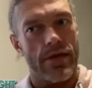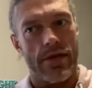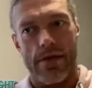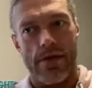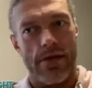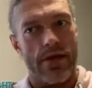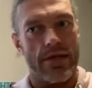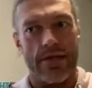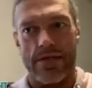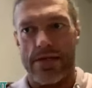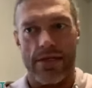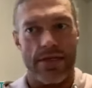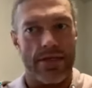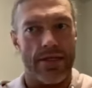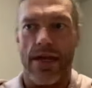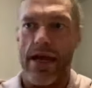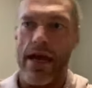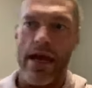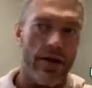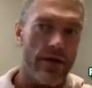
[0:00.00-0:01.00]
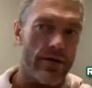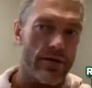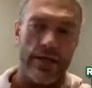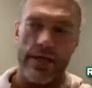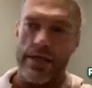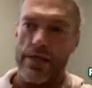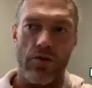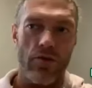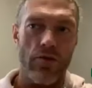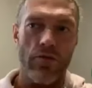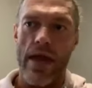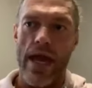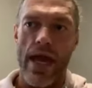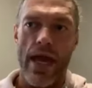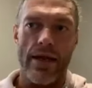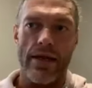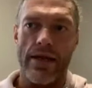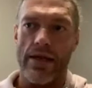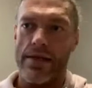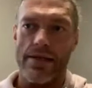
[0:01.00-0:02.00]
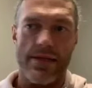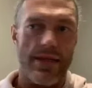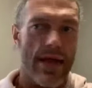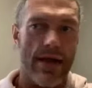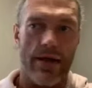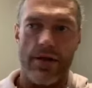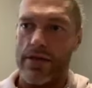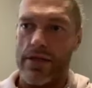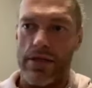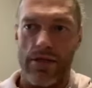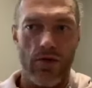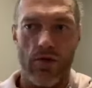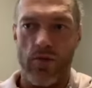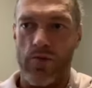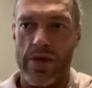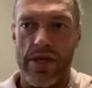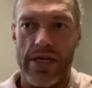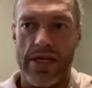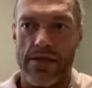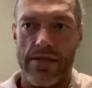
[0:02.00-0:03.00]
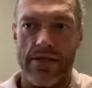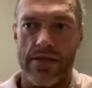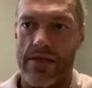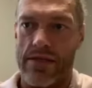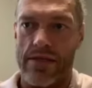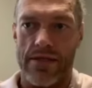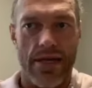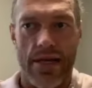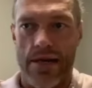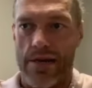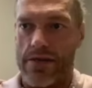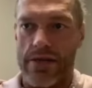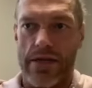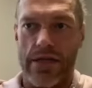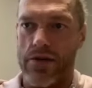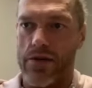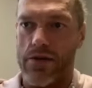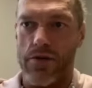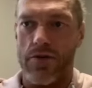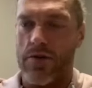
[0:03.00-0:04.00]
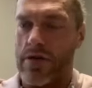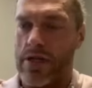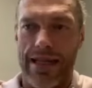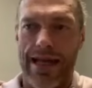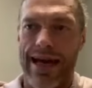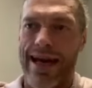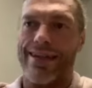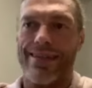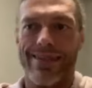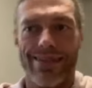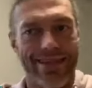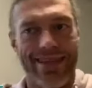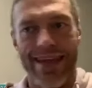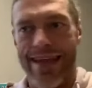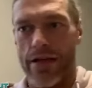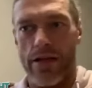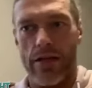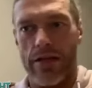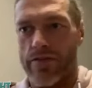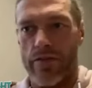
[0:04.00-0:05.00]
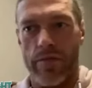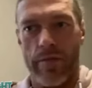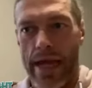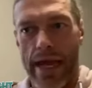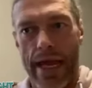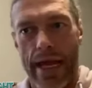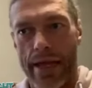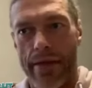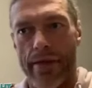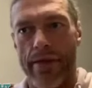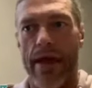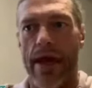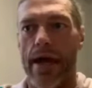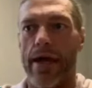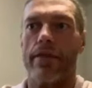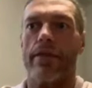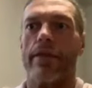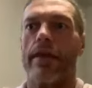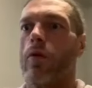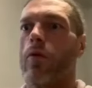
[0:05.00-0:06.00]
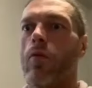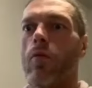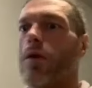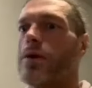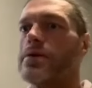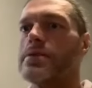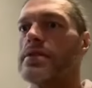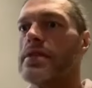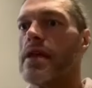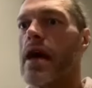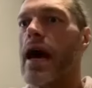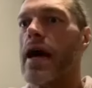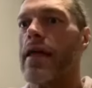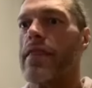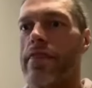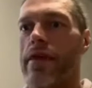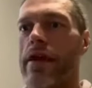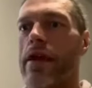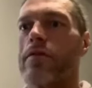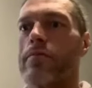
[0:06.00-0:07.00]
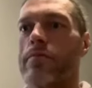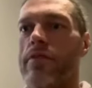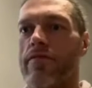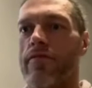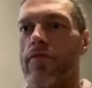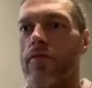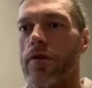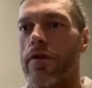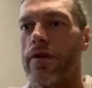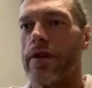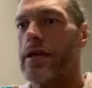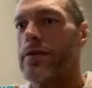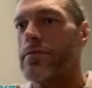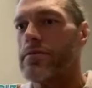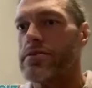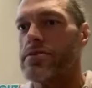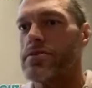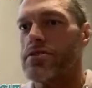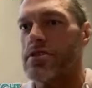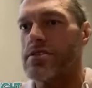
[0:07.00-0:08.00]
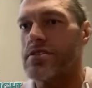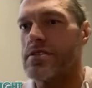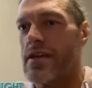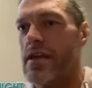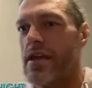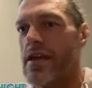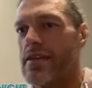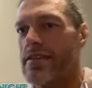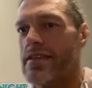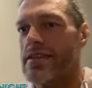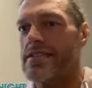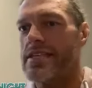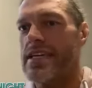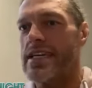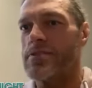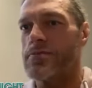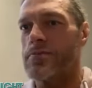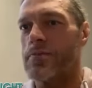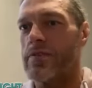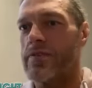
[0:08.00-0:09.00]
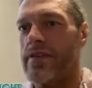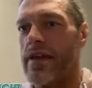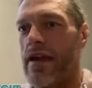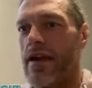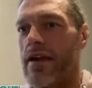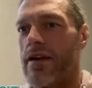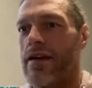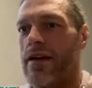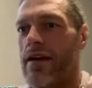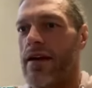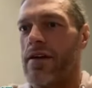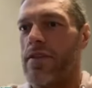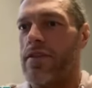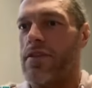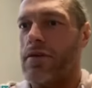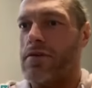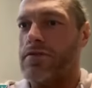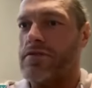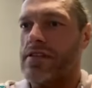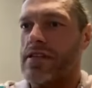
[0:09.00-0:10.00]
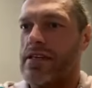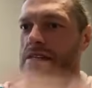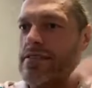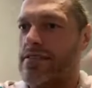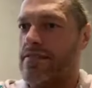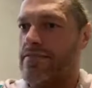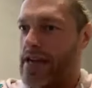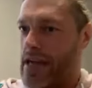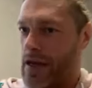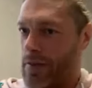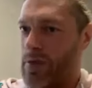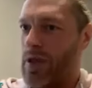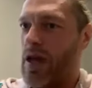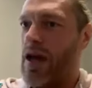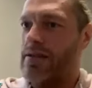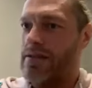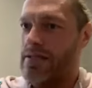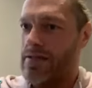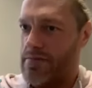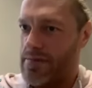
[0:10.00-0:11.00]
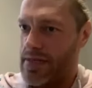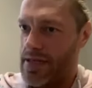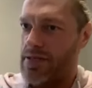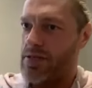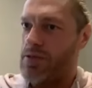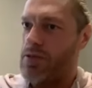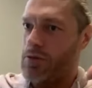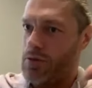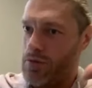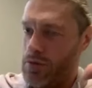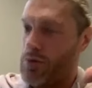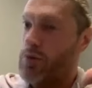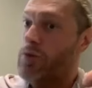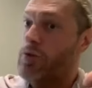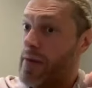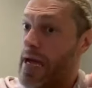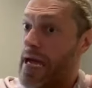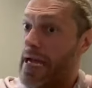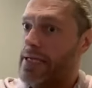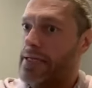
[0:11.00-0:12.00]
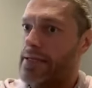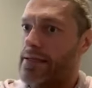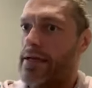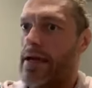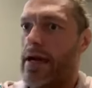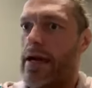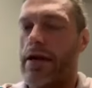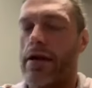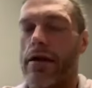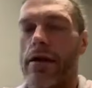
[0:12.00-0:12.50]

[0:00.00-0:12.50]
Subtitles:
is an entirely new man, an entirely new beast, an entirely new Clydesdale of a man that was not there before. He was just, the seeds were there. Those seeds have now blossomed into Drew McIntyre.